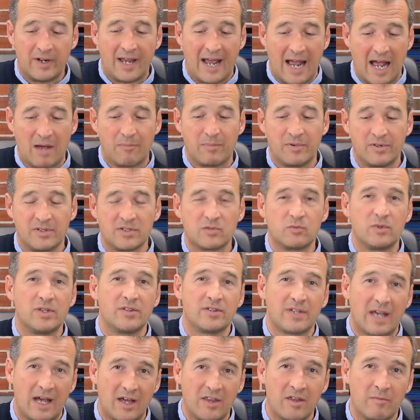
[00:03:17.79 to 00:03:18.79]
happens
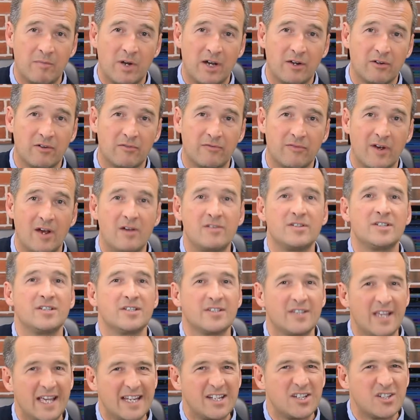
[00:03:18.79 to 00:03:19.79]
with other microphones
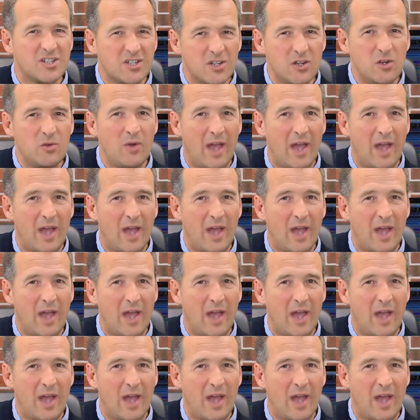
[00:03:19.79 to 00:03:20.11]
is they're too